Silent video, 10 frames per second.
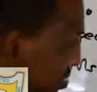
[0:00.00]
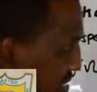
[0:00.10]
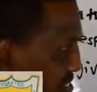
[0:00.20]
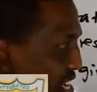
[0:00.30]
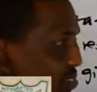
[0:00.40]

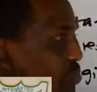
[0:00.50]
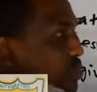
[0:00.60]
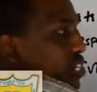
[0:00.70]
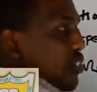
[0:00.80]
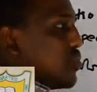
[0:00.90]
You have two
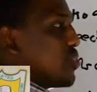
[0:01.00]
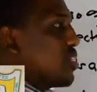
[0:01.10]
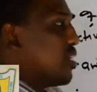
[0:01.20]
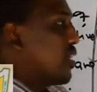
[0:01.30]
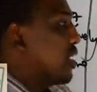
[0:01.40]
ratios,
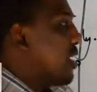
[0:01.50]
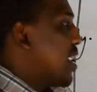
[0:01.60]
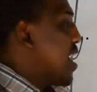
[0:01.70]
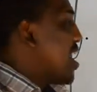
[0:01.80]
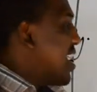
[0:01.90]

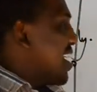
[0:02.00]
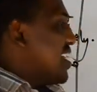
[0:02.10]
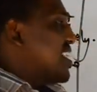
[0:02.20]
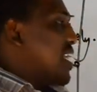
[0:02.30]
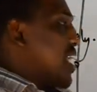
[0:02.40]

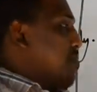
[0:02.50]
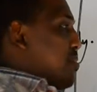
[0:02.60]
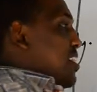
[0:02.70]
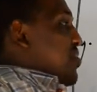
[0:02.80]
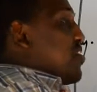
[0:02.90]
but
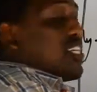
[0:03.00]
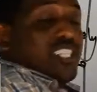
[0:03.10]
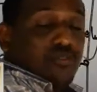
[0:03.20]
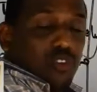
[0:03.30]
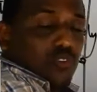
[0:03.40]
it's very
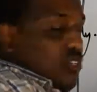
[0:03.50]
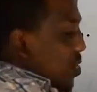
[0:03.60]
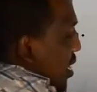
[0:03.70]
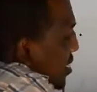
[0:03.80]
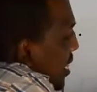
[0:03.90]
simple when you
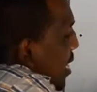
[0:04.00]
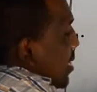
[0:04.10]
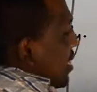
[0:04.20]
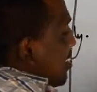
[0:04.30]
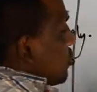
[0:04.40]
understand.
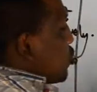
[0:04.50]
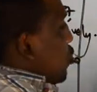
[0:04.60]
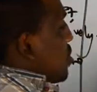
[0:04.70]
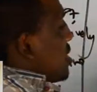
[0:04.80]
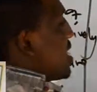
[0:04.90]

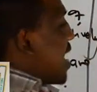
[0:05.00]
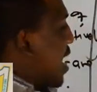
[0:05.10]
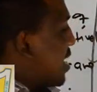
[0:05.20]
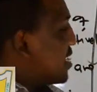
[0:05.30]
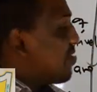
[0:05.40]
So
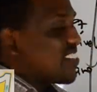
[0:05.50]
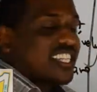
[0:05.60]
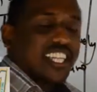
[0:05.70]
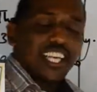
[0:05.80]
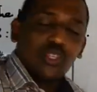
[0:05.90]
here, the first
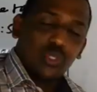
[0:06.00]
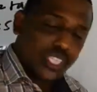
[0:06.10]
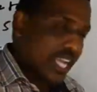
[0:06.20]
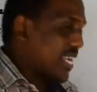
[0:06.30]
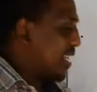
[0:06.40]
thing you
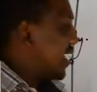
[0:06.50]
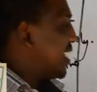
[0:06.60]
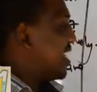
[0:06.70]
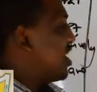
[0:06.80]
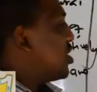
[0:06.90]
check
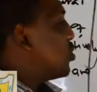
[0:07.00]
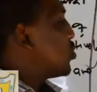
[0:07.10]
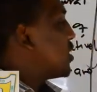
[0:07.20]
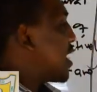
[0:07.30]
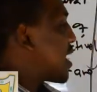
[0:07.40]

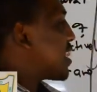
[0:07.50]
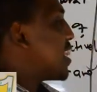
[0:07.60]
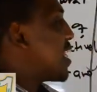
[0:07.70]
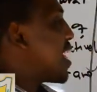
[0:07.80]
the